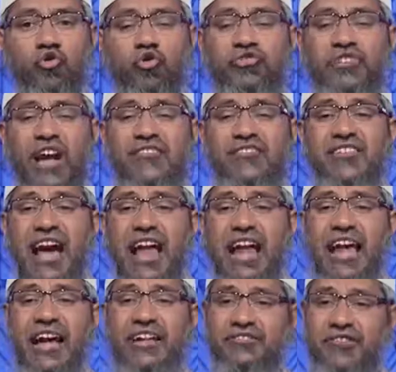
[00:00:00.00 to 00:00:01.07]
who strive in
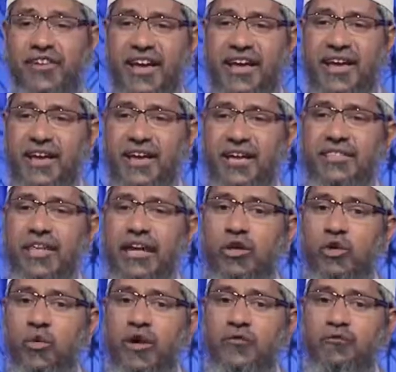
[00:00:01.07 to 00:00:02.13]
Allah's way, they
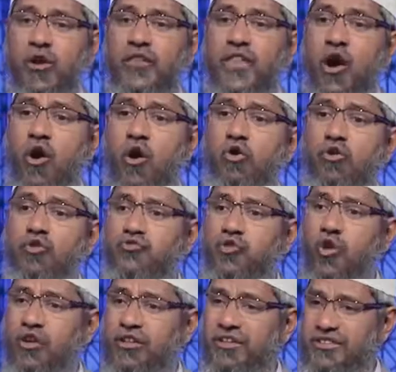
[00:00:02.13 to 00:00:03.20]
do it for their own
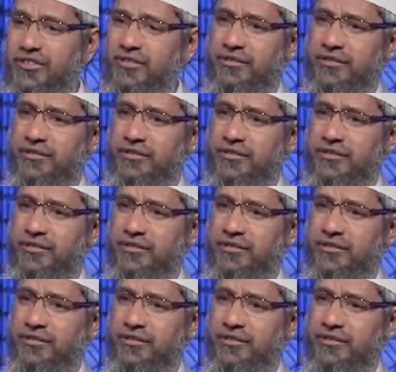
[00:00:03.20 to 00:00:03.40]
souls.